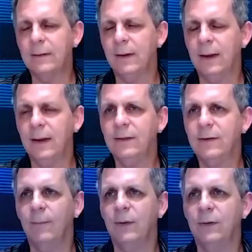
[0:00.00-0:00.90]
I mean,
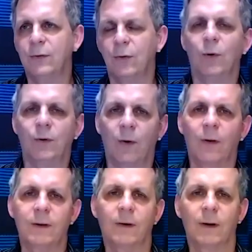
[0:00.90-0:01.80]
anytime you're doing more
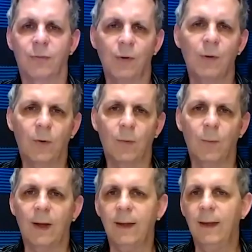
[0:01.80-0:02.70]
drawing, you're going to throw
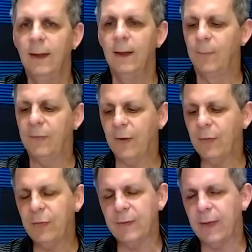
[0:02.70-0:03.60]
more away. But
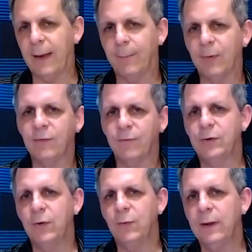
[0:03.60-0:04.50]
the other thing that happens
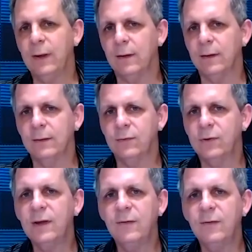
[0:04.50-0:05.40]
if you're doing
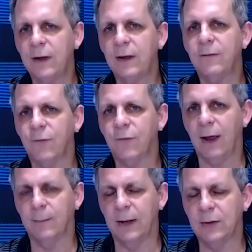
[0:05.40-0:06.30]
TV
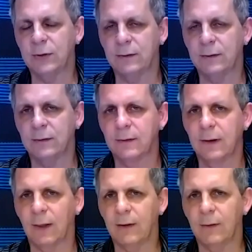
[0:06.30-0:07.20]
for animation,
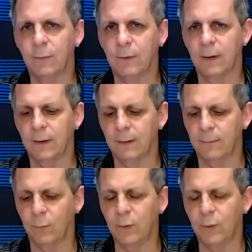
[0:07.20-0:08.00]
you know, like uh,